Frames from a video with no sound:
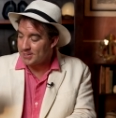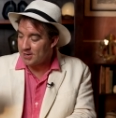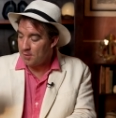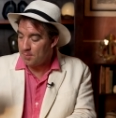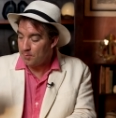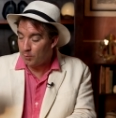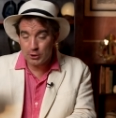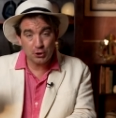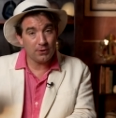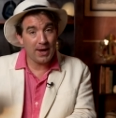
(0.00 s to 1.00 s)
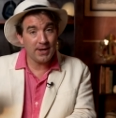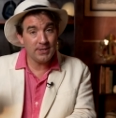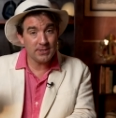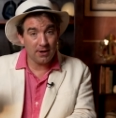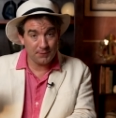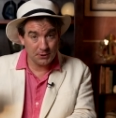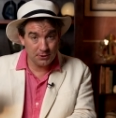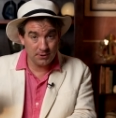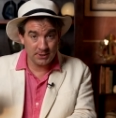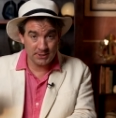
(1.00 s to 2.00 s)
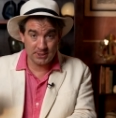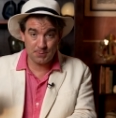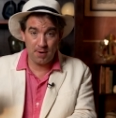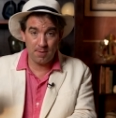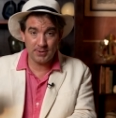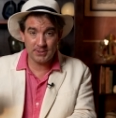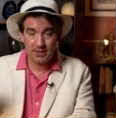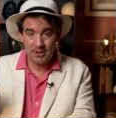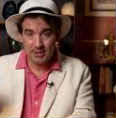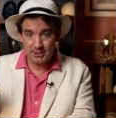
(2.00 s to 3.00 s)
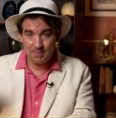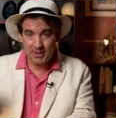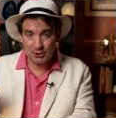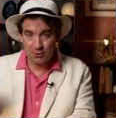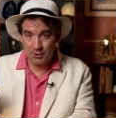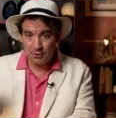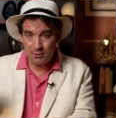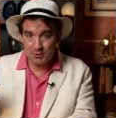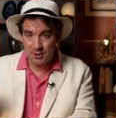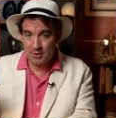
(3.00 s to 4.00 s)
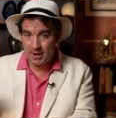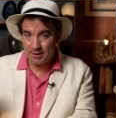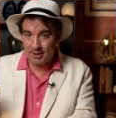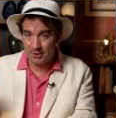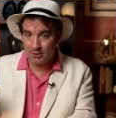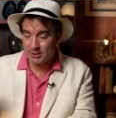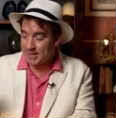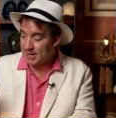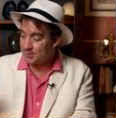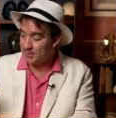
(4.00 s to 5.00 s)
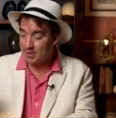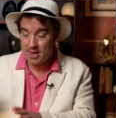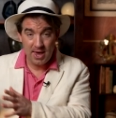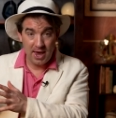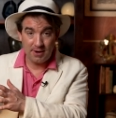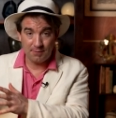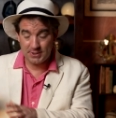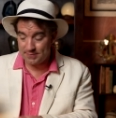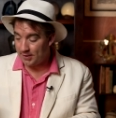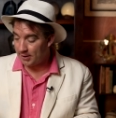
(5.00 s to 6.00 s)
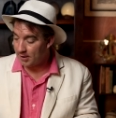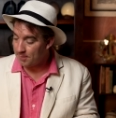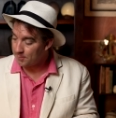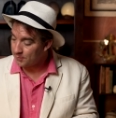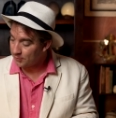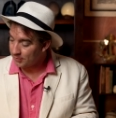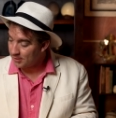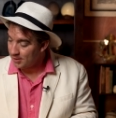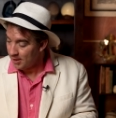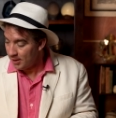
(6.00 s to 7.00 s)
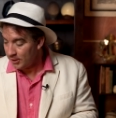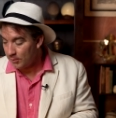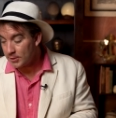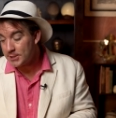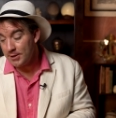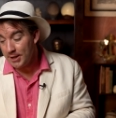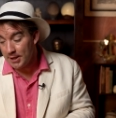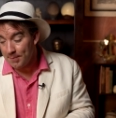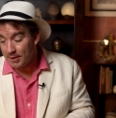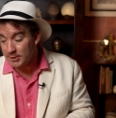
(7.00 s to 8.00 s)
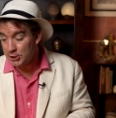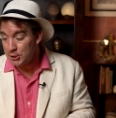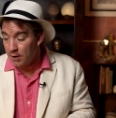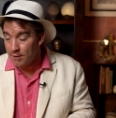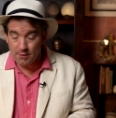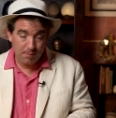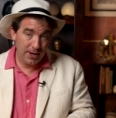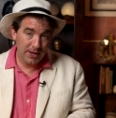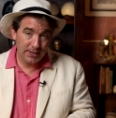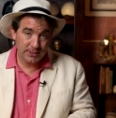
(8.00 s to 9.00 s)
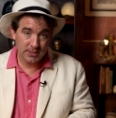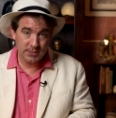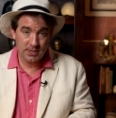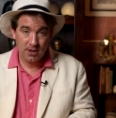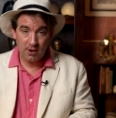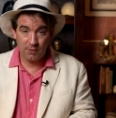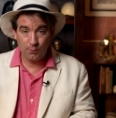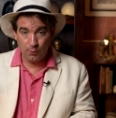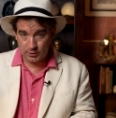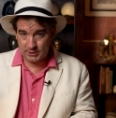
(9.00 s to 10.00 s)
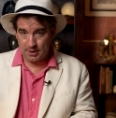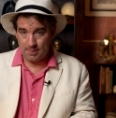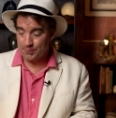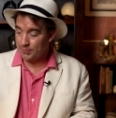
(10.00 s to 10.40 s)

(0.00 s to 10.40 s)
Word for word: So wash your hands after doing this experiment to make sure you don't get in contact with any of this vinegar. You also need about 200 millilitres of water.